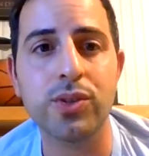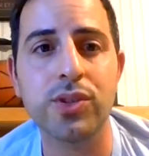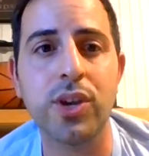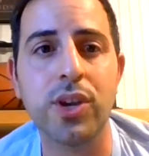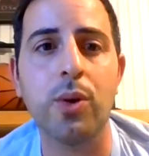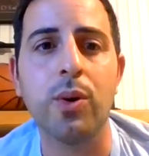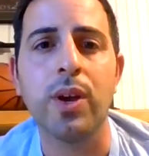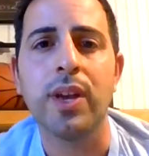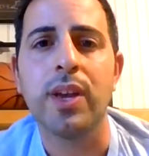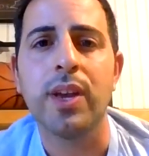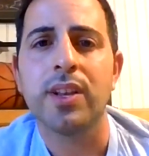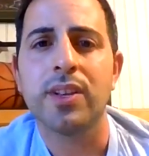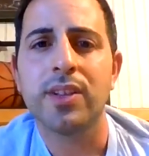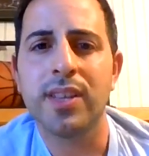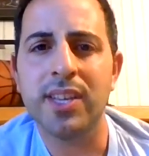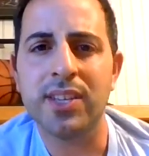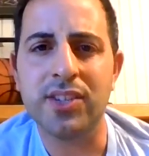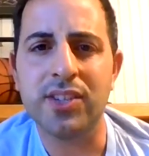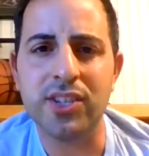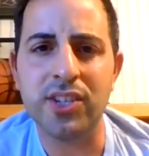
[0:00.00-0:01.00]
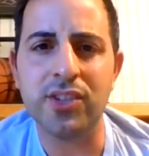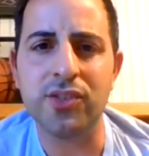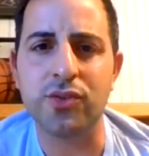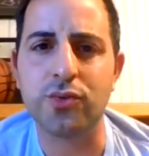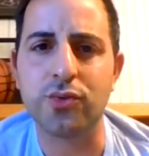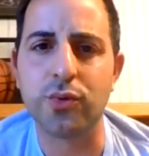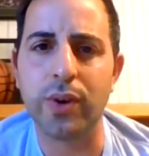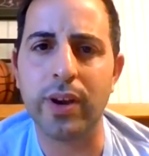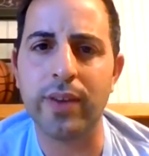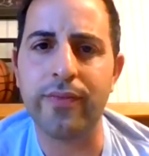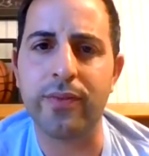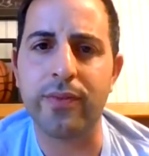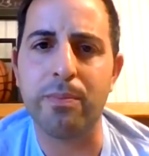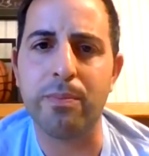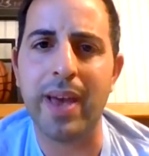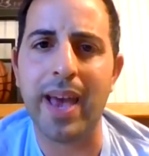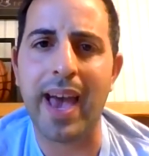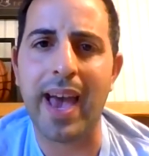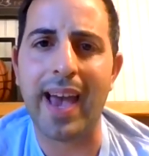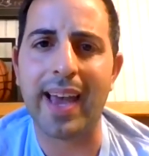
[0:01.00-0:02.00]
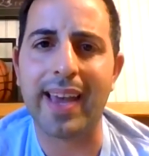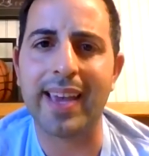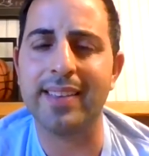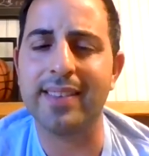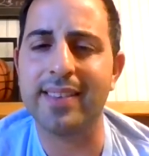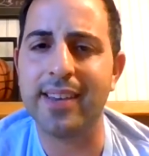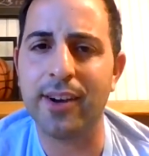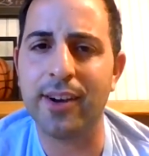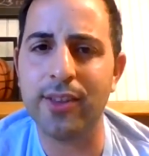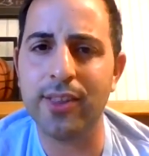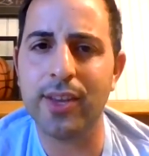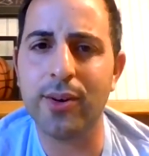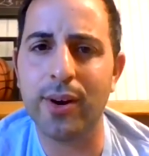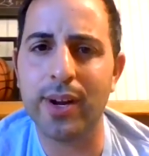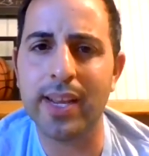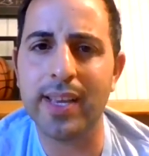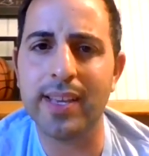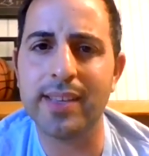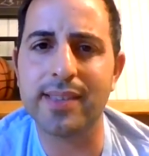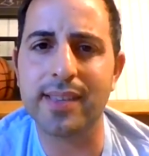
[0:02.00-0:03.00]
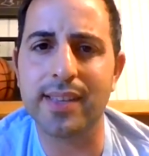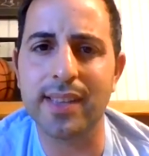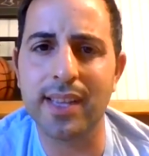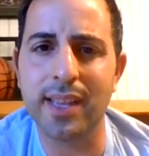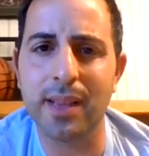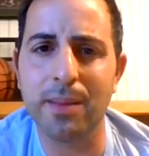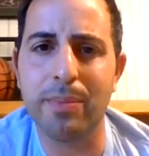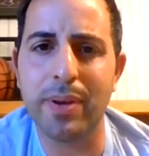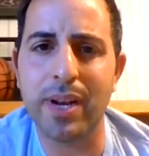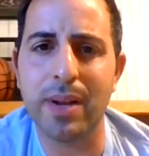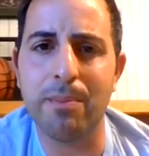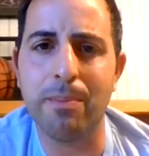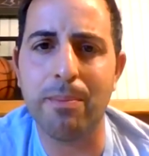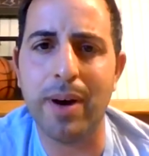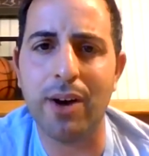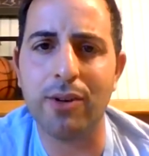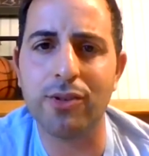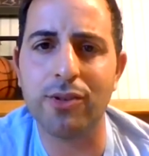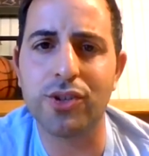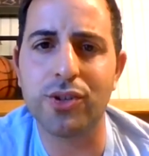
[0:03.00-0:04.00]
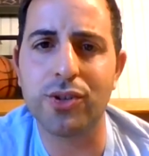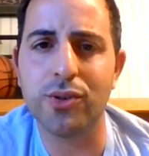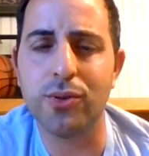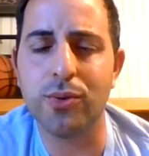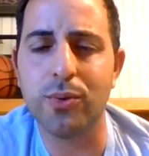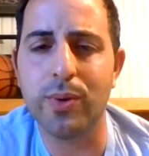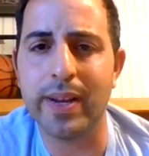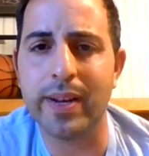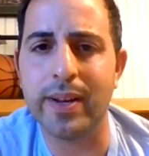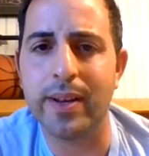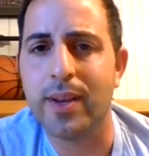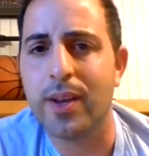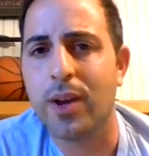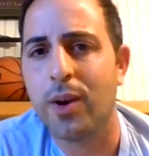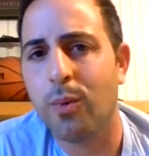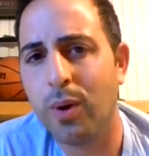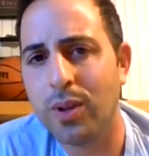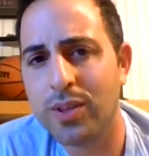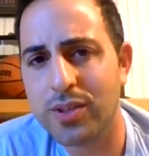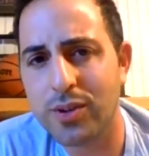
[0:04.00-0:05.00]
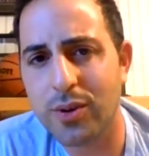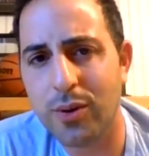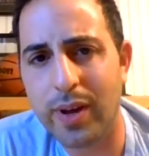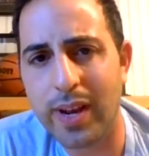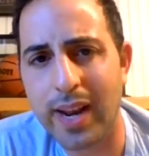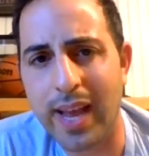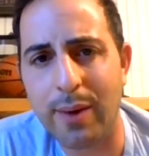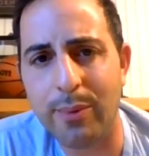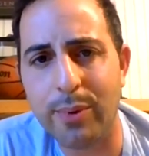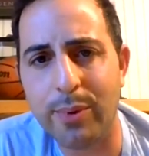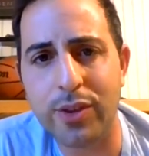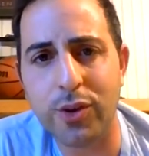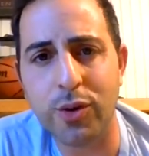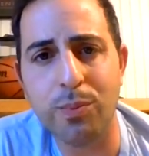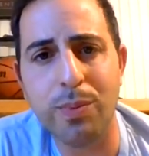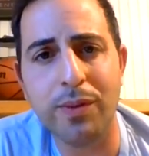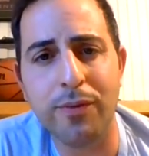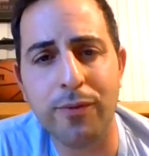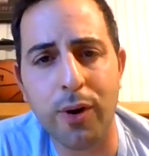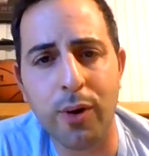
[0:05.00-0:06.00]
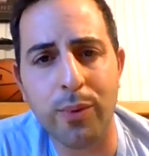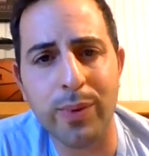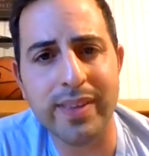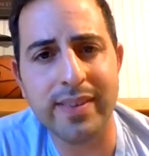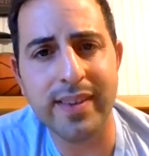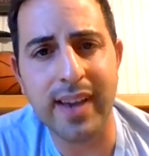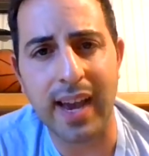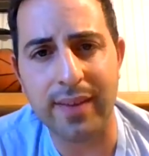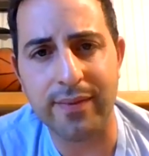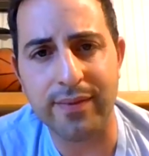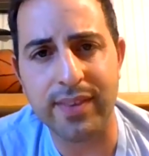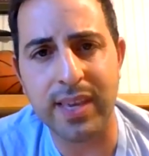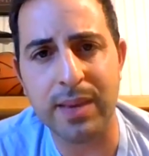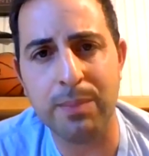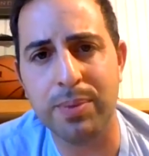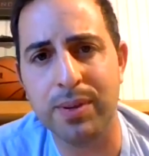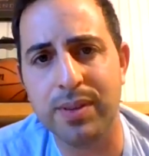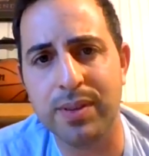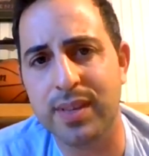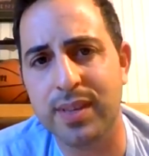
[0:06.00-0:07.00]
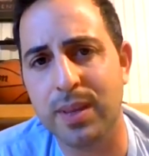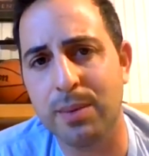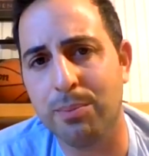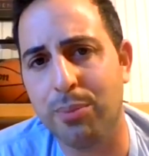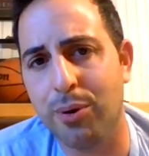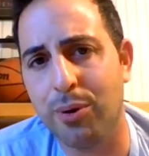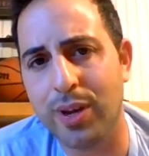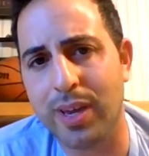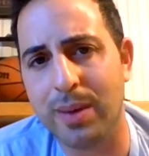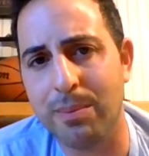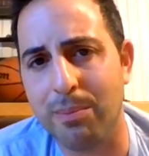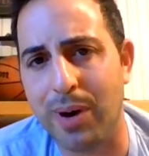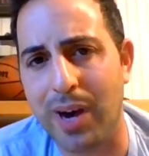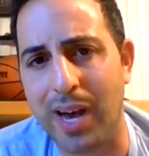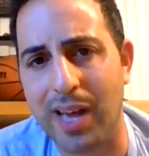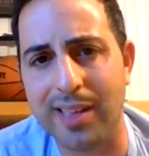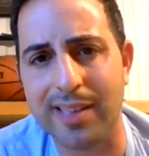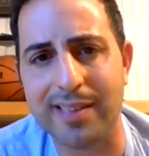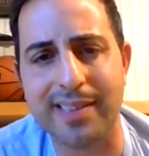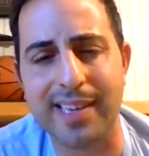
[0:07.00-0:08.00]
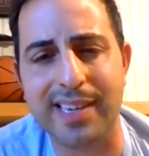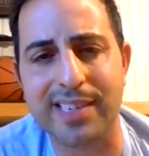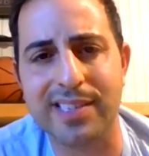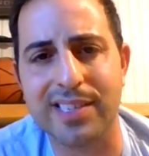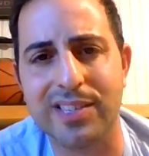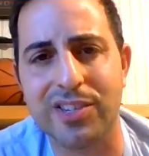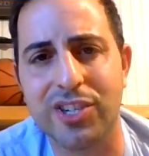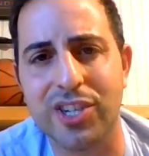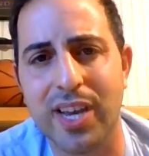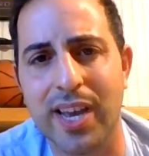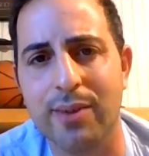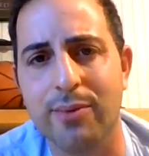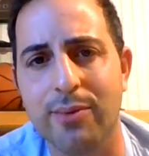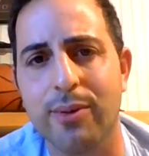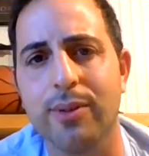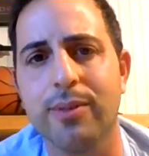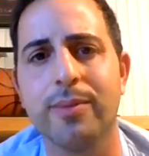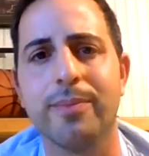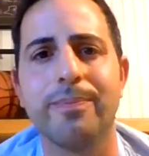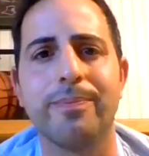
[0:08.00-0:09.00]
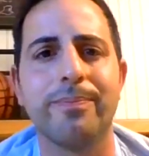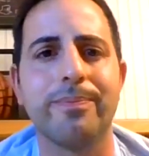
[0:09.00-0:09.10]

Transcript: So let's just drift back and tell the audience a little bit about you and what's going on with you before we dive deep into the book and politics in general.